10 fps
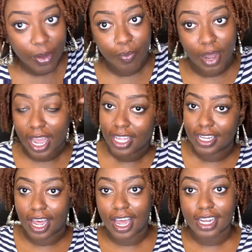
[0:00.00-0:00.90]
my
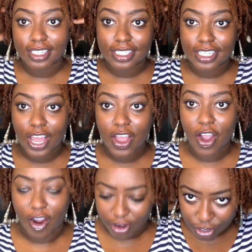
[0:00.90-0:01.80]
locks
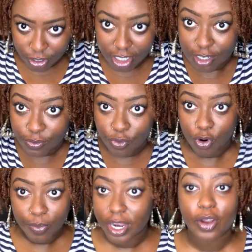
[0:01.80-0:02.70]
are
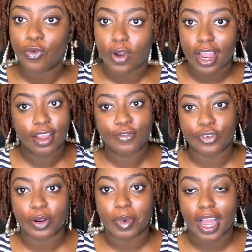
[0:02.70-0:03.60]
transforming right in
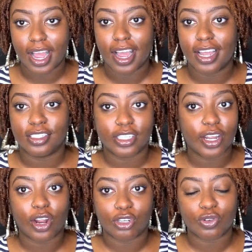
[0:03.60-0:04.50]
front of my eyes, they
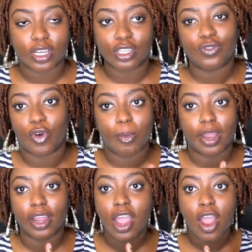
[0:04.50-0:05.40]
are
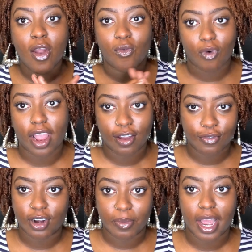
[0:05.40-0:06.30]
transforming right in
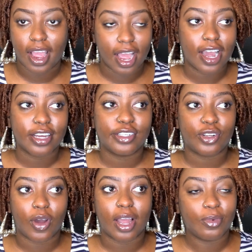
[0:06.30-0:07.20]
front of my eyes.
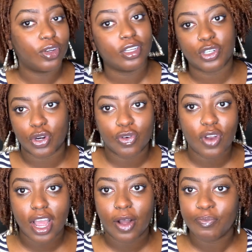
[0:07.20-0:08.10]
So I'm gonna turn
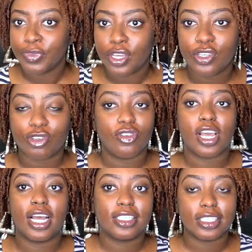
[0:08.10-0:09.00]
around so you
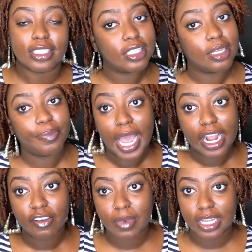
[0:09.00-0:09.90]
guys can see the
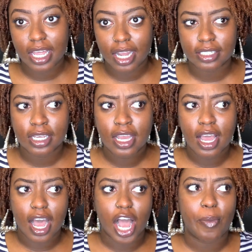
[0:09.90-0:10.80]
back of my locks.
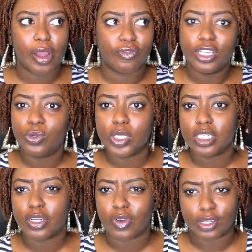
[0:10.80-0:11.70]
I
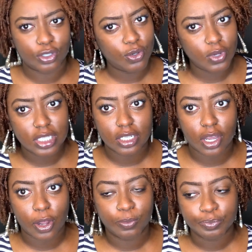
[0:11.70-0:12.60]
retwisted around 2 weeks
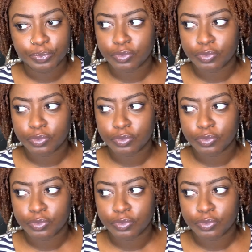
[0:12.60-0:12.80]
ago.